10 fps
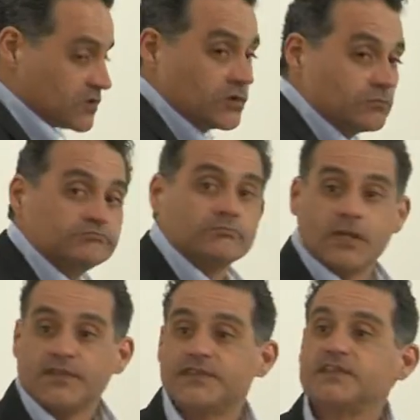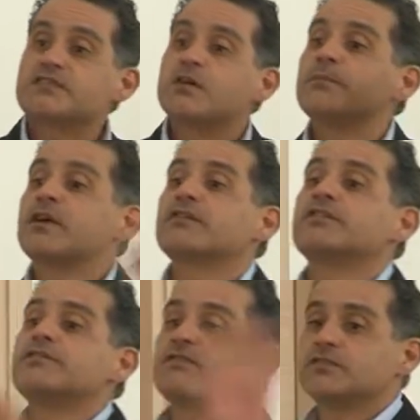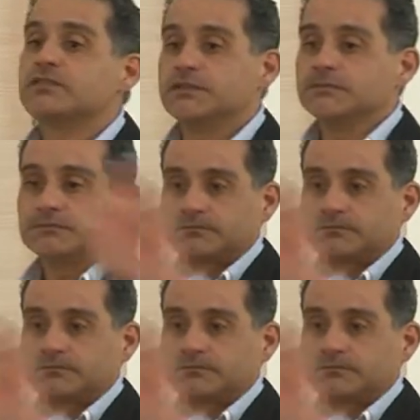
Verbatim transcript: so this comparative study